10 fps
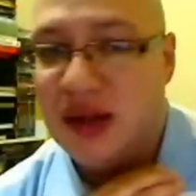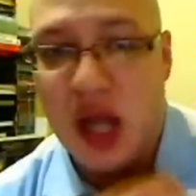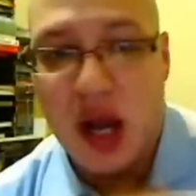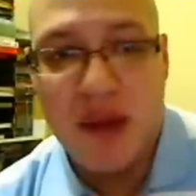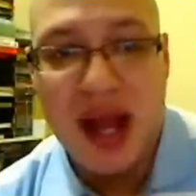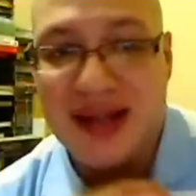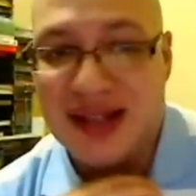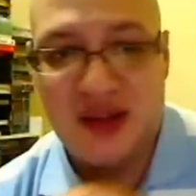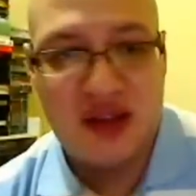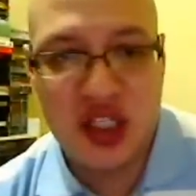dumb
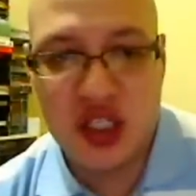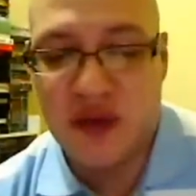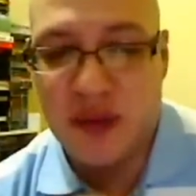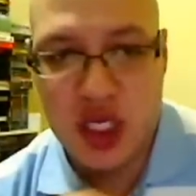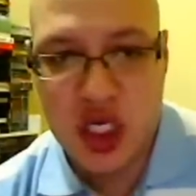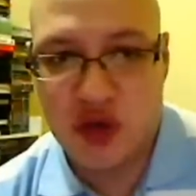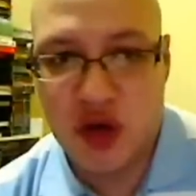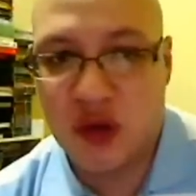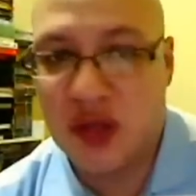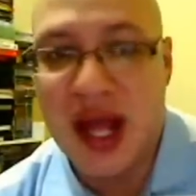decision from the
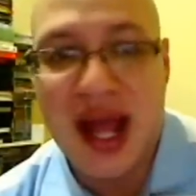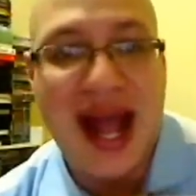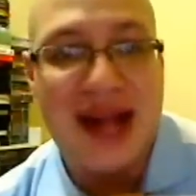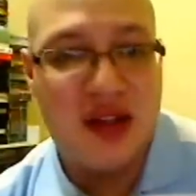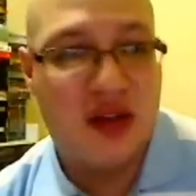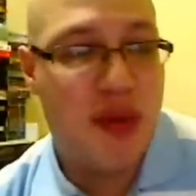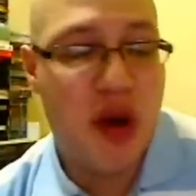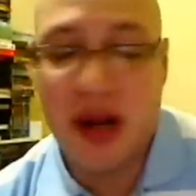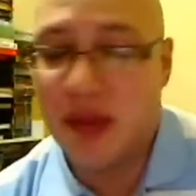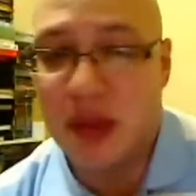Heroes. At this
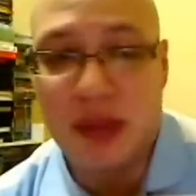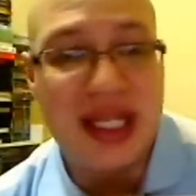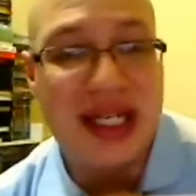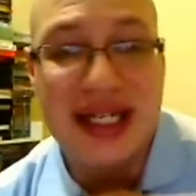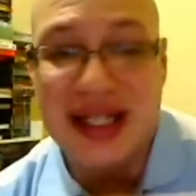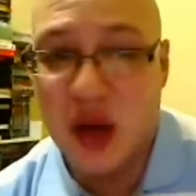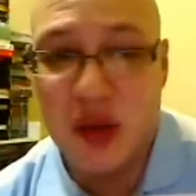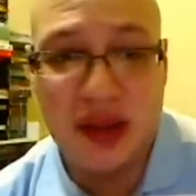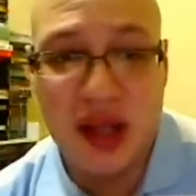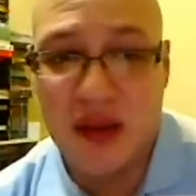point, I'm completely done
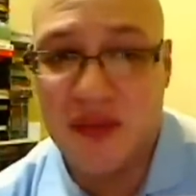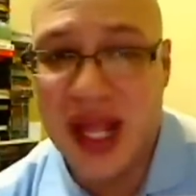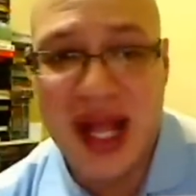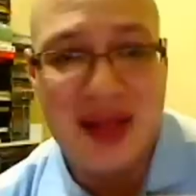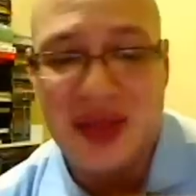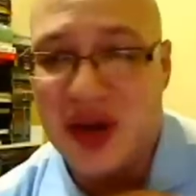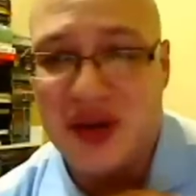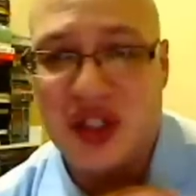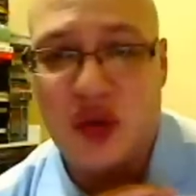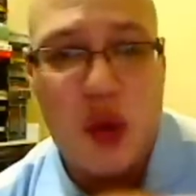with them.
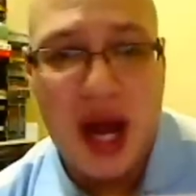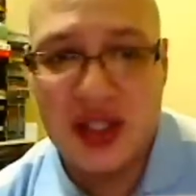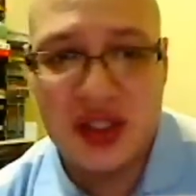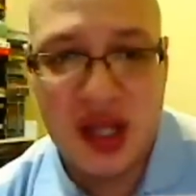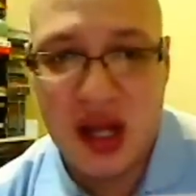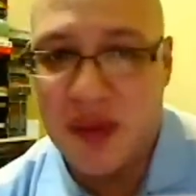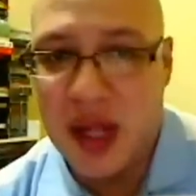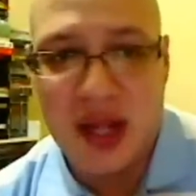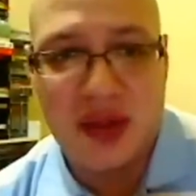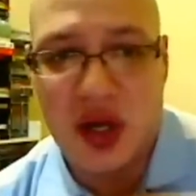They're just washed up.
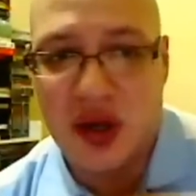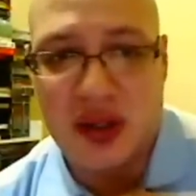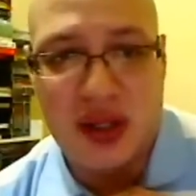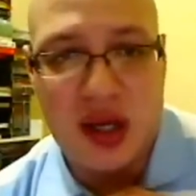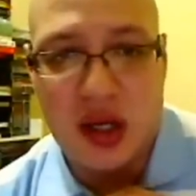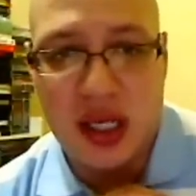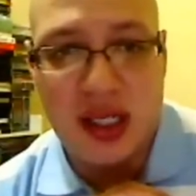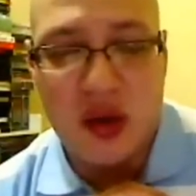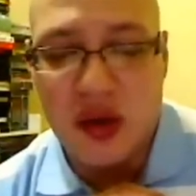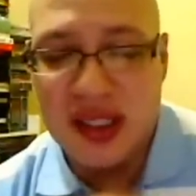They're
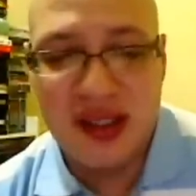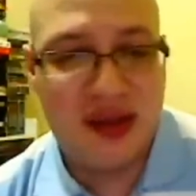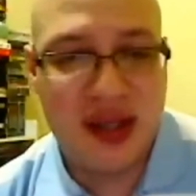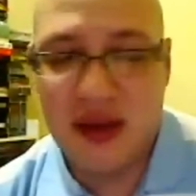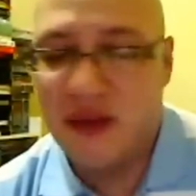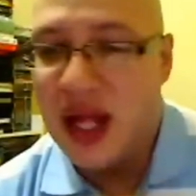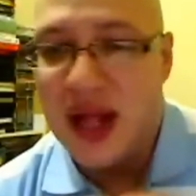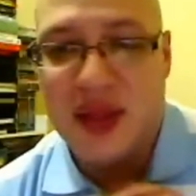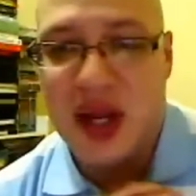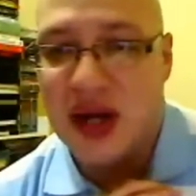incohesive.
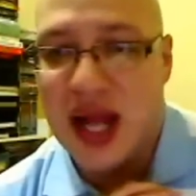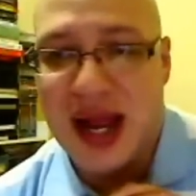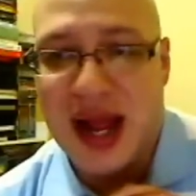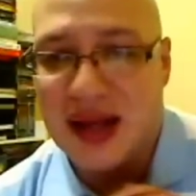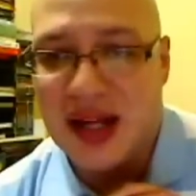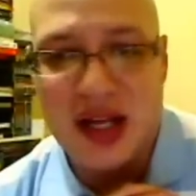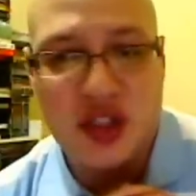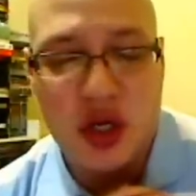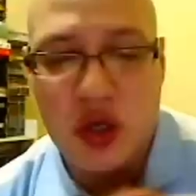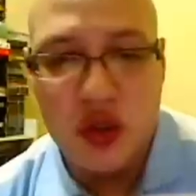They're not
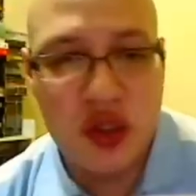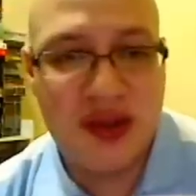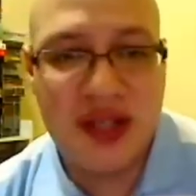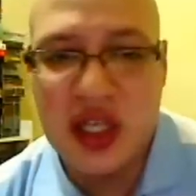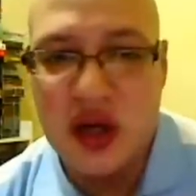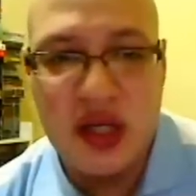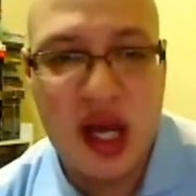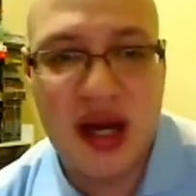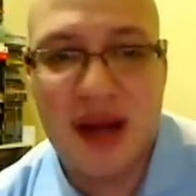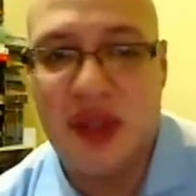showing no unity. They're
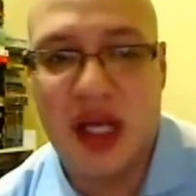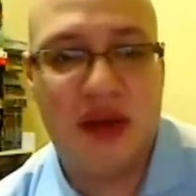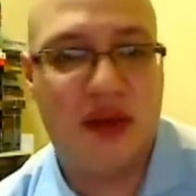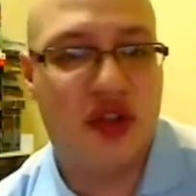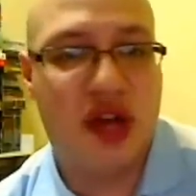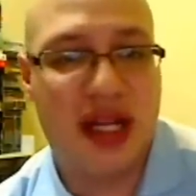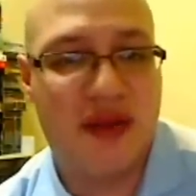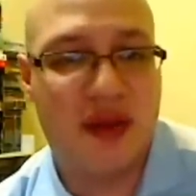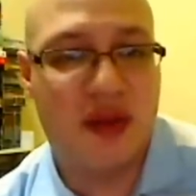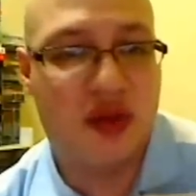done. I'm done trying
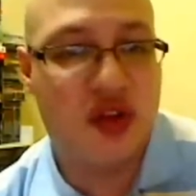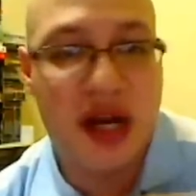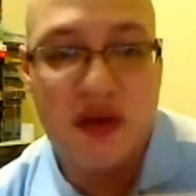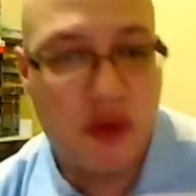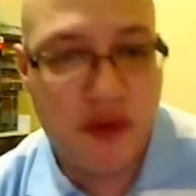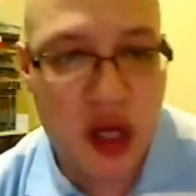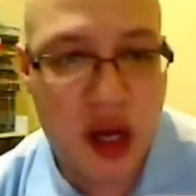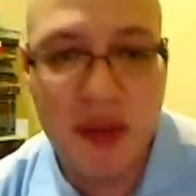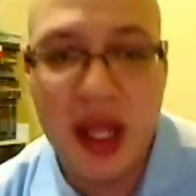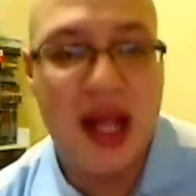to root for
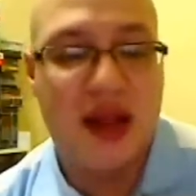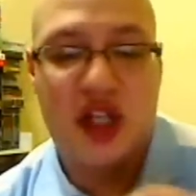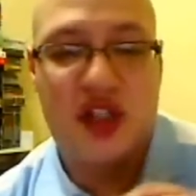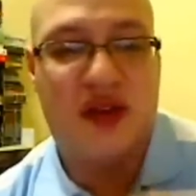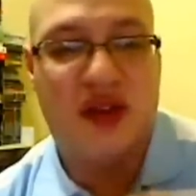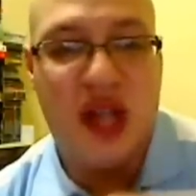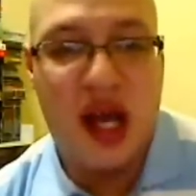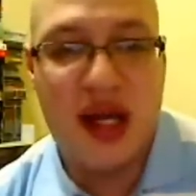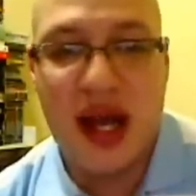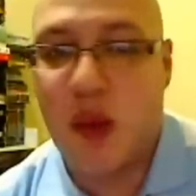them. They're just
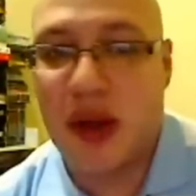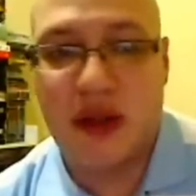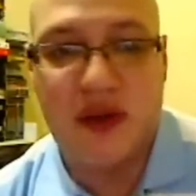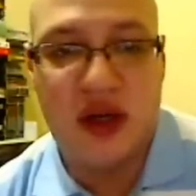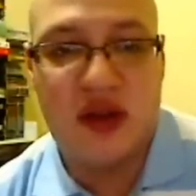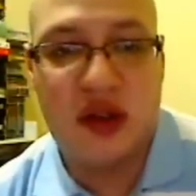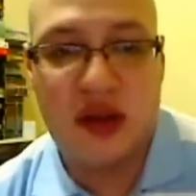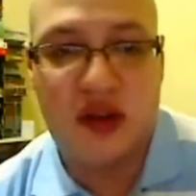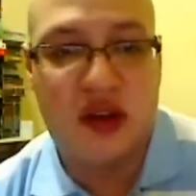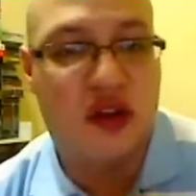done. I want the villains to
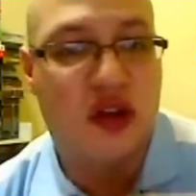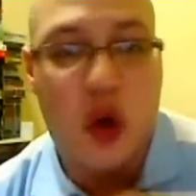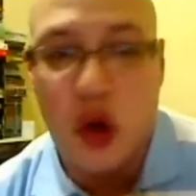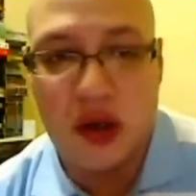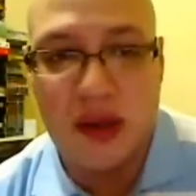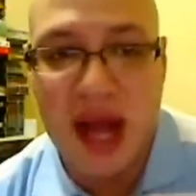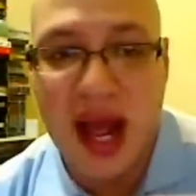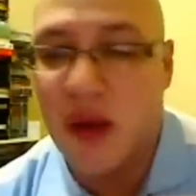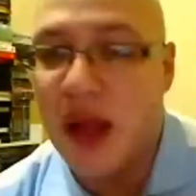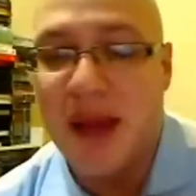just slaughter them
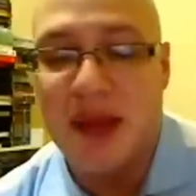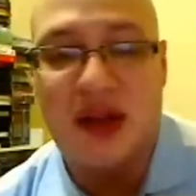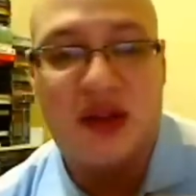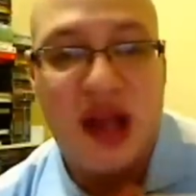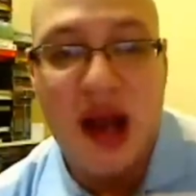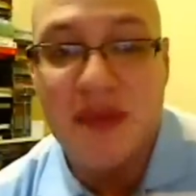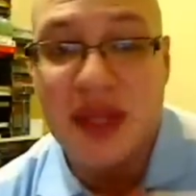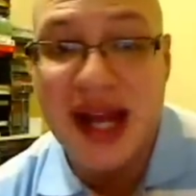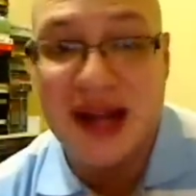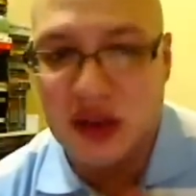now, because Tom
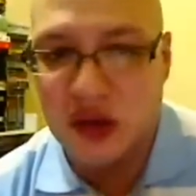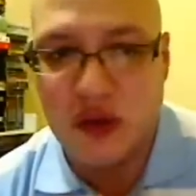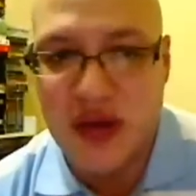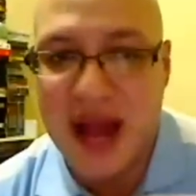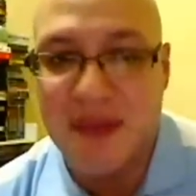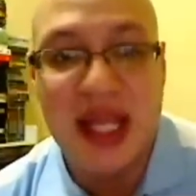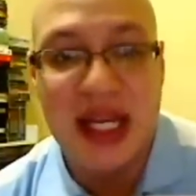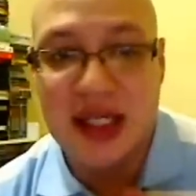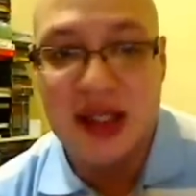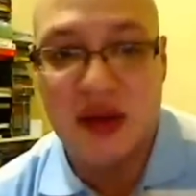did not deserve that.
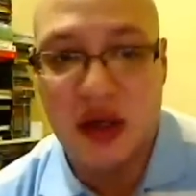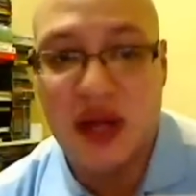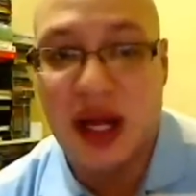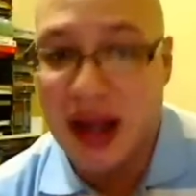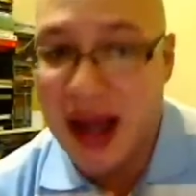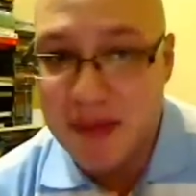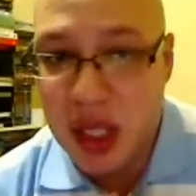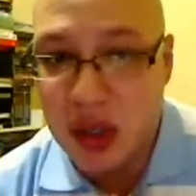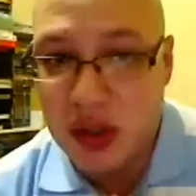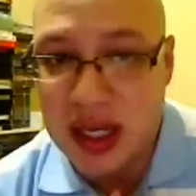He deserved a lot
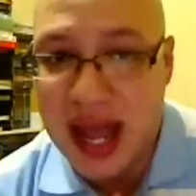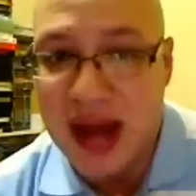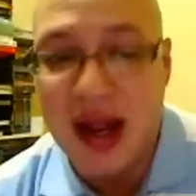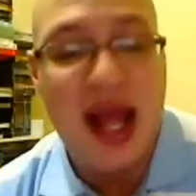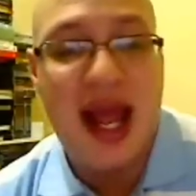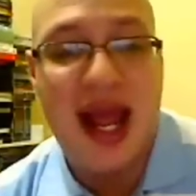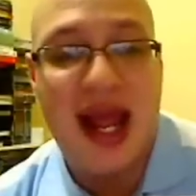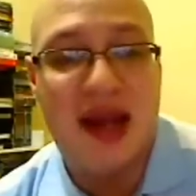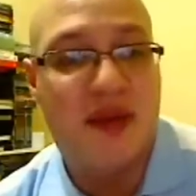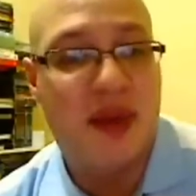better than that.
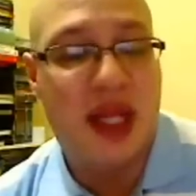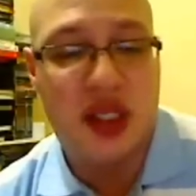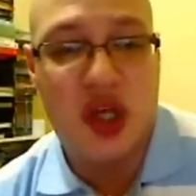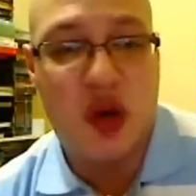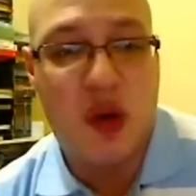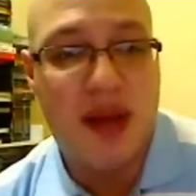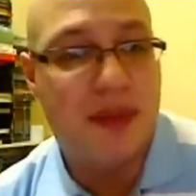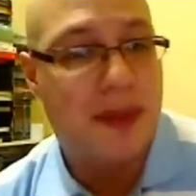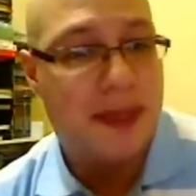And you know what?